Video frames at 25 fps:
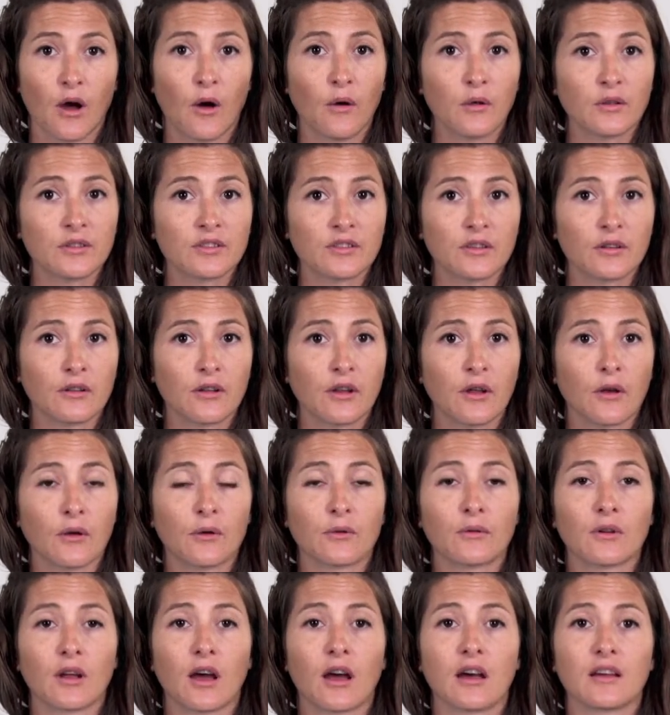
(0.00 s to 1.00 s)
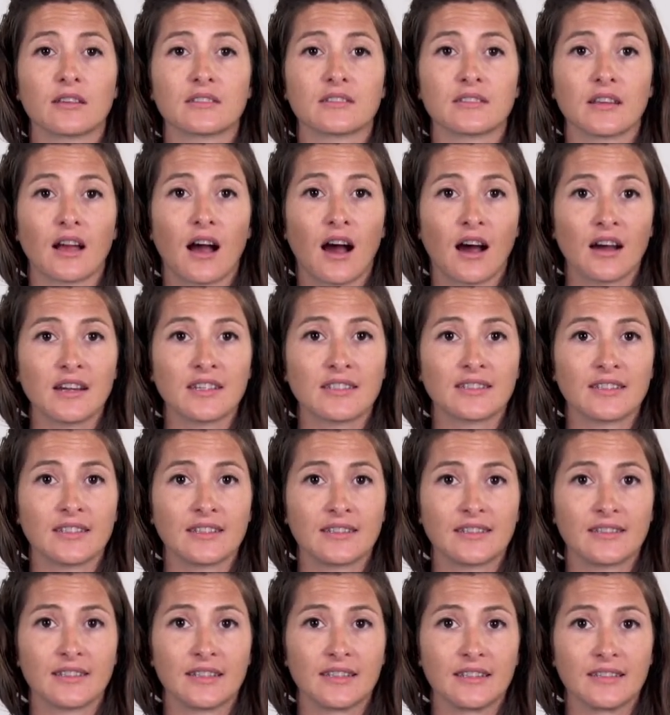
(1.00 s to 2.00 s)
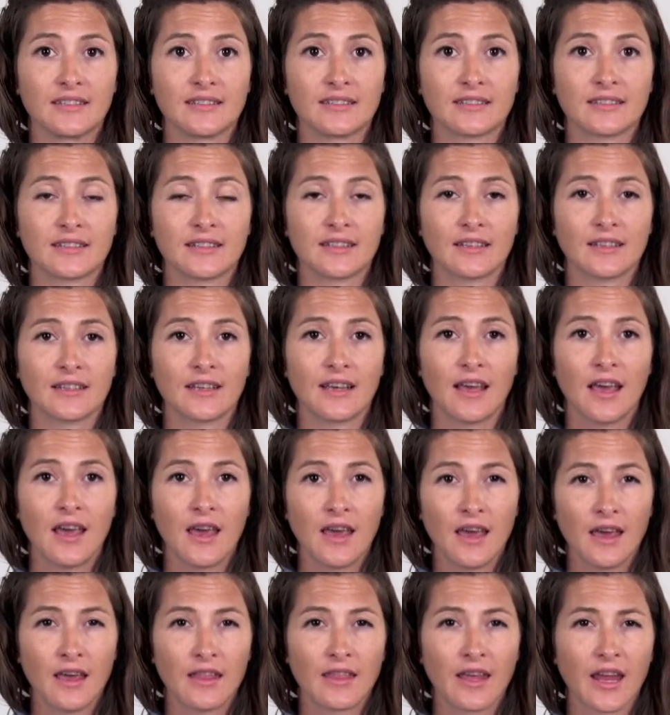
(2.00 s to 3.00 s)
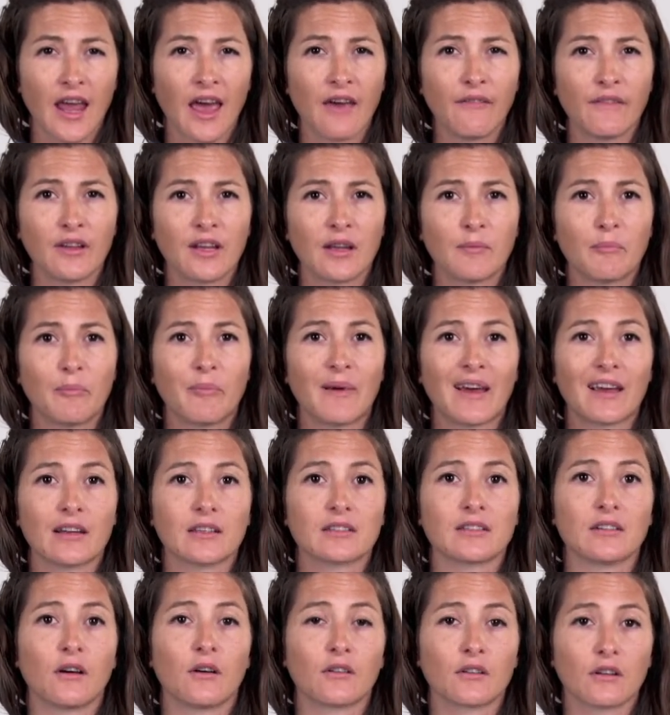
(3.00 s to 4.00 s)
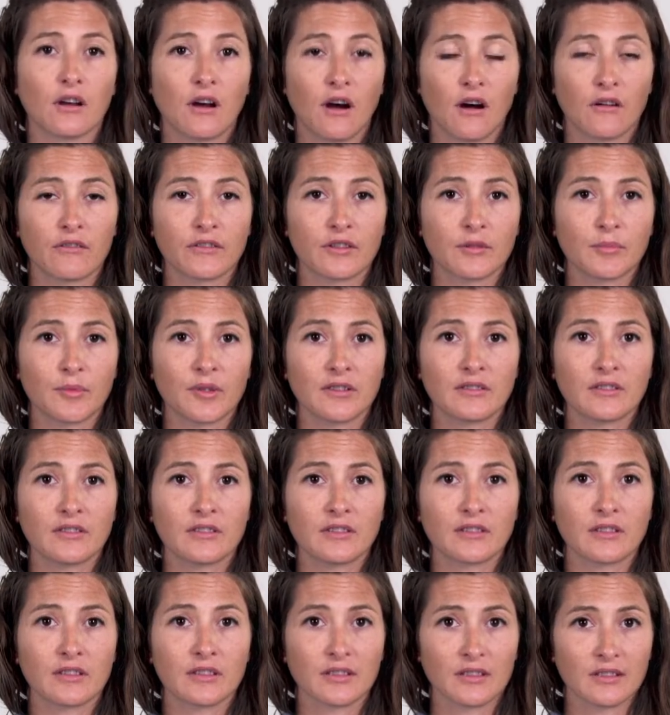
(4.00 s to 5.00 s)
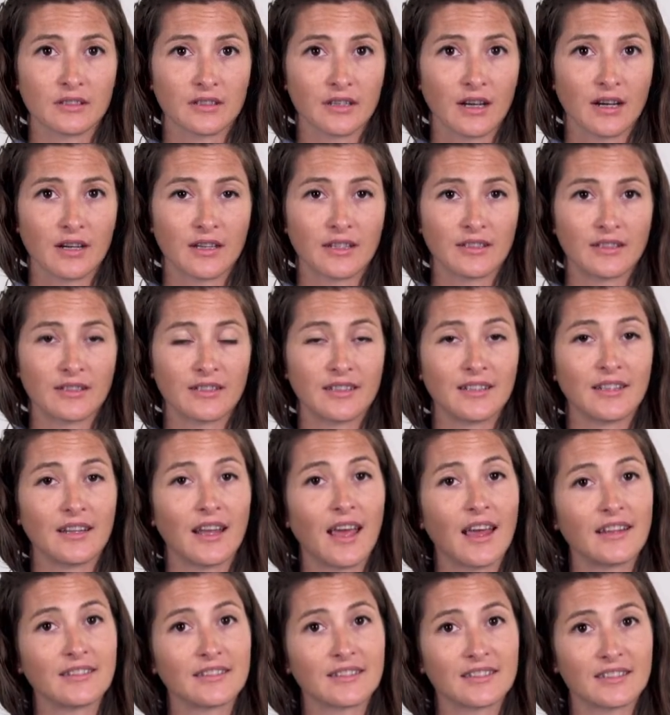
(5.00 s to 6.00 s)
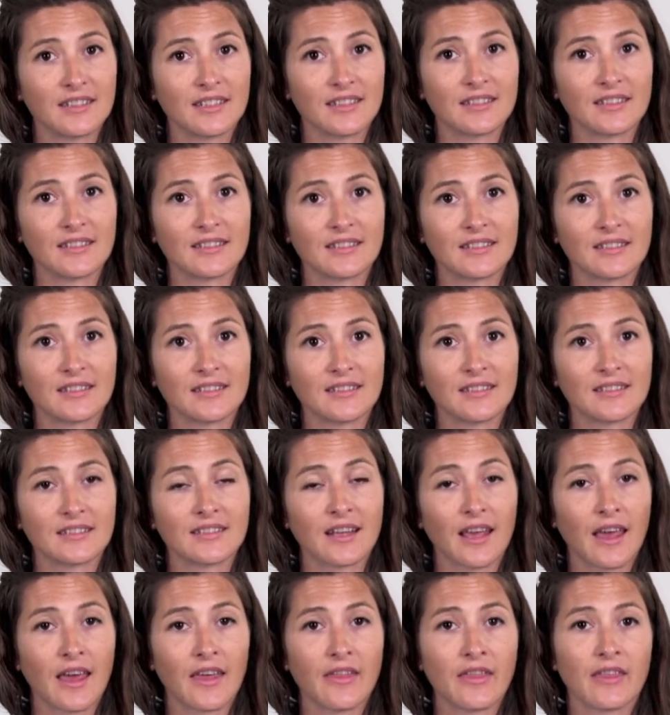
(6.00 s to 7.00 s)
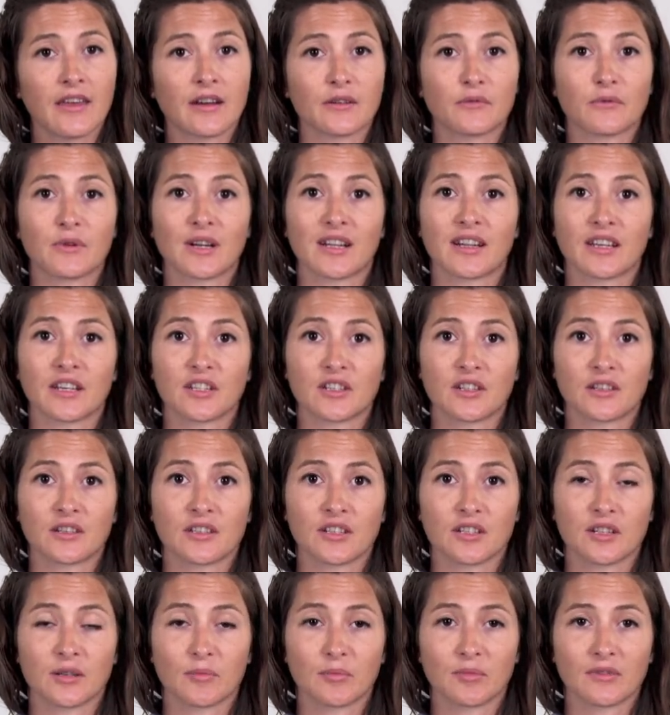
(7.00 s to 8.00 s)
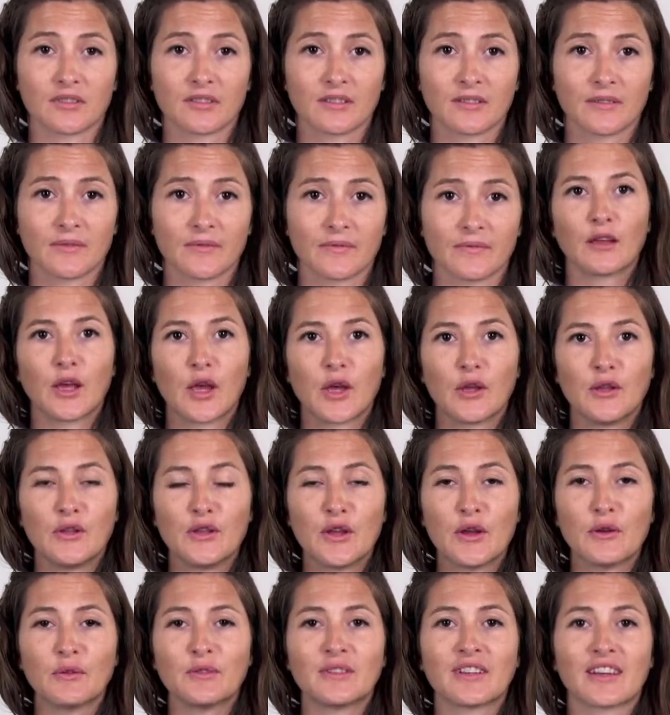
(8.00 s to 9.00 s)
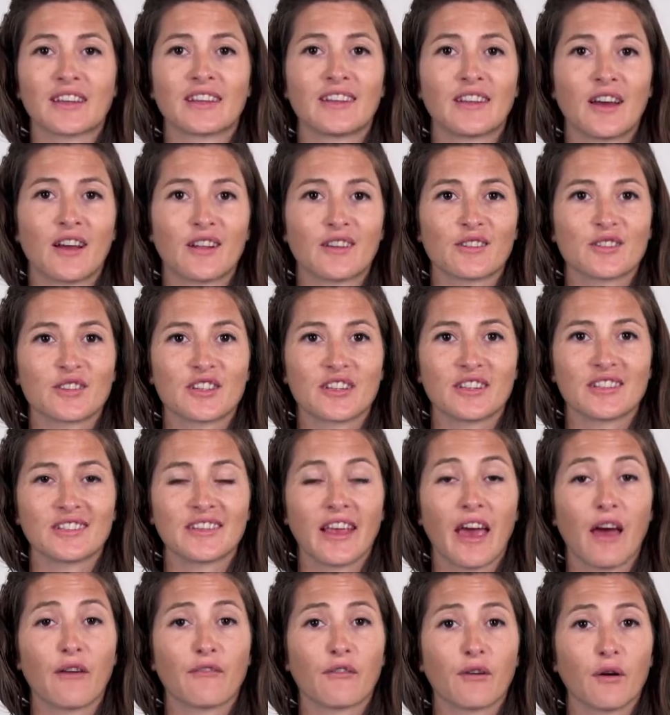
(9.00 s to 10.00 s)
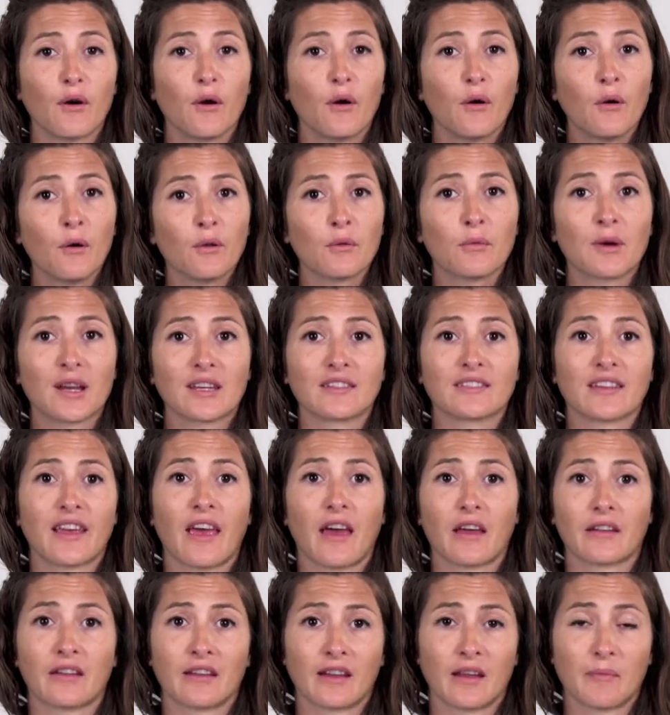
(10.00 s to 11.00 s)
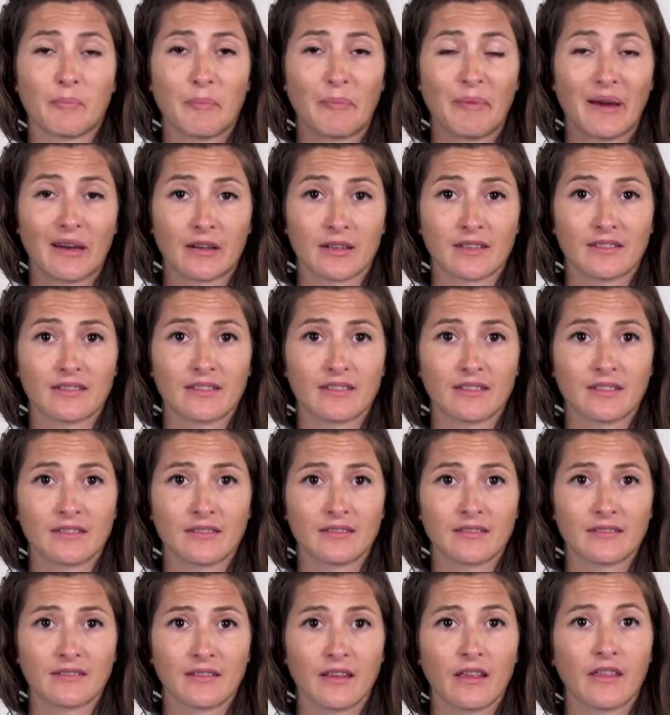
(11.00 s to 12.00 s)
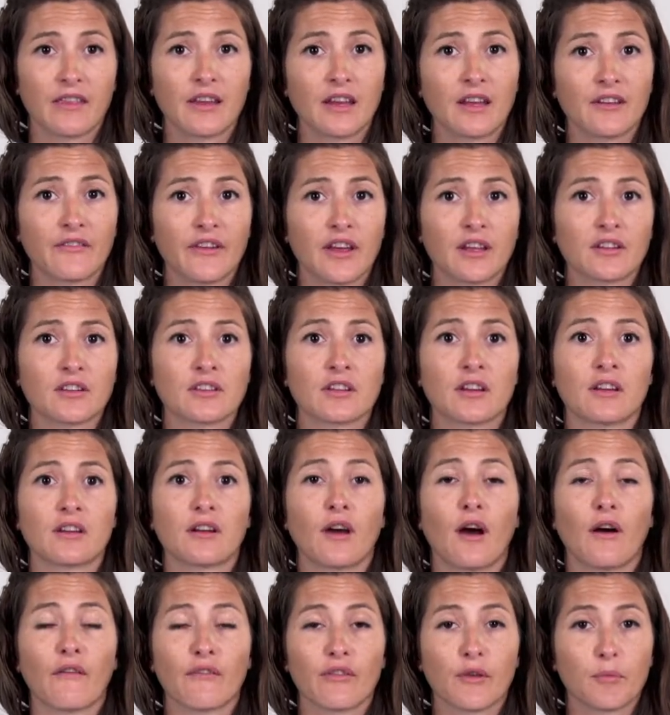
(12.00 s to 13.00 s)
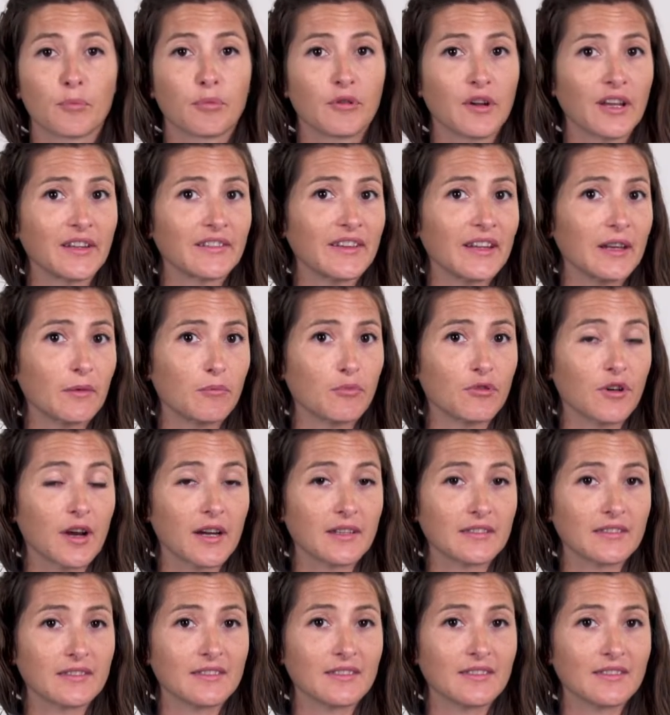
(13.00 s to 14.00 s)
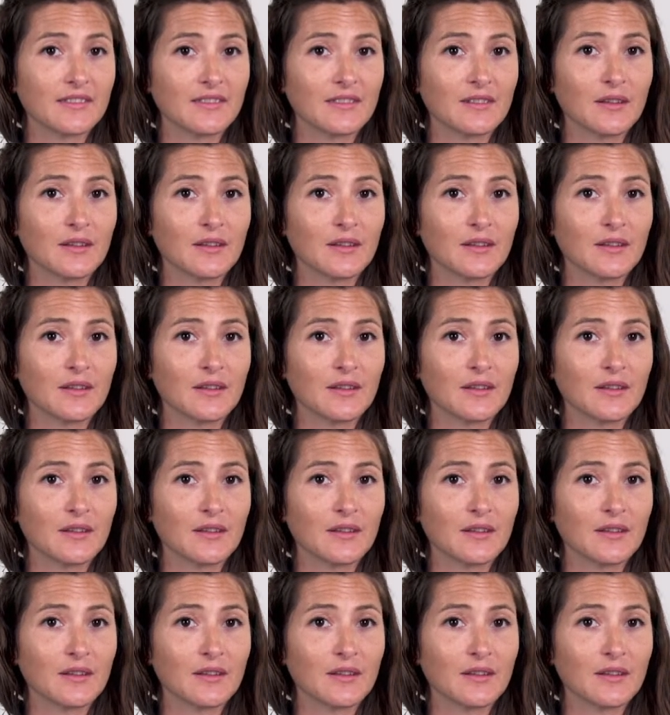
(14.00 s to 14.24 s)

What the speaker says: also known as ICTs. They have an impact on governments, society, and citizens and their relationships. New technologies have always had an impact. The invention of the printing press,